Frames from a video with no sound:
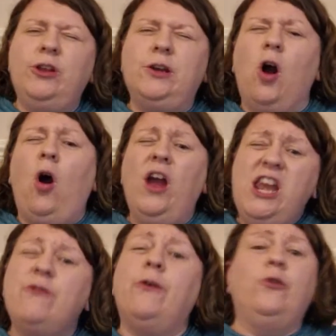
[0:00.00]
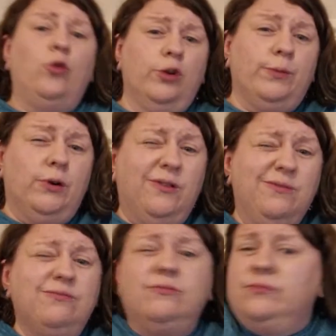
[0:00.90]
kind of
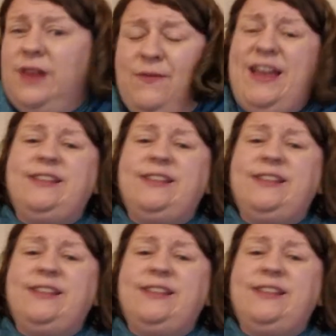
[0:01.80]
affordable. If it is